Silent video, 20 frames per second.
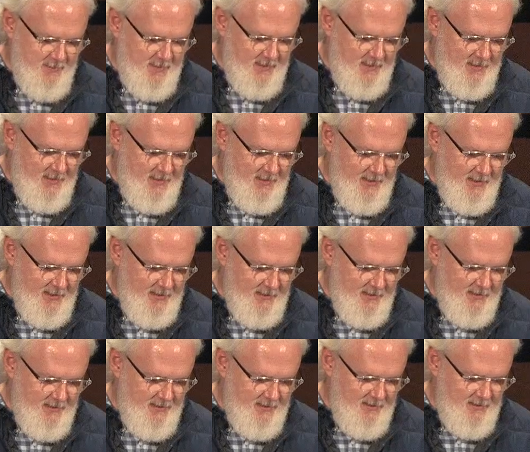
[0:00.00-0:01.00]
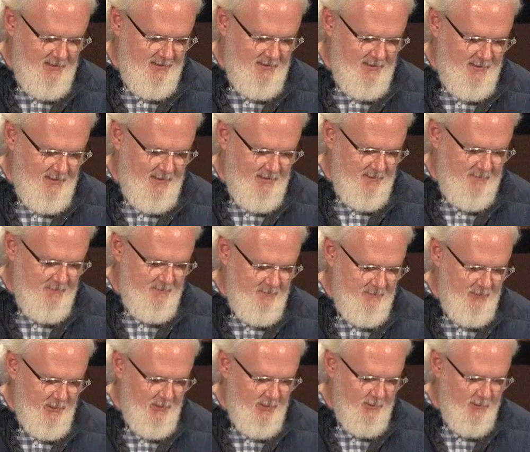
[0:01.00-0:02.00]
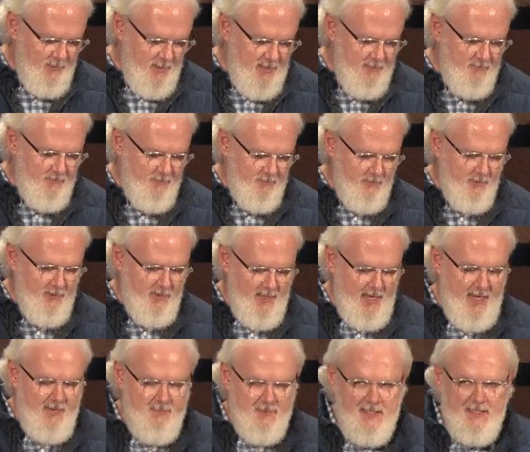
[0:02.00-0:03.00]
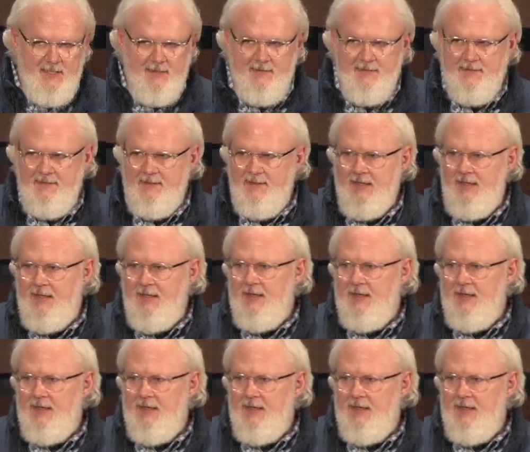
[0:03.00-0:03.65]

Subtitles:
and I'm very grateful for that because in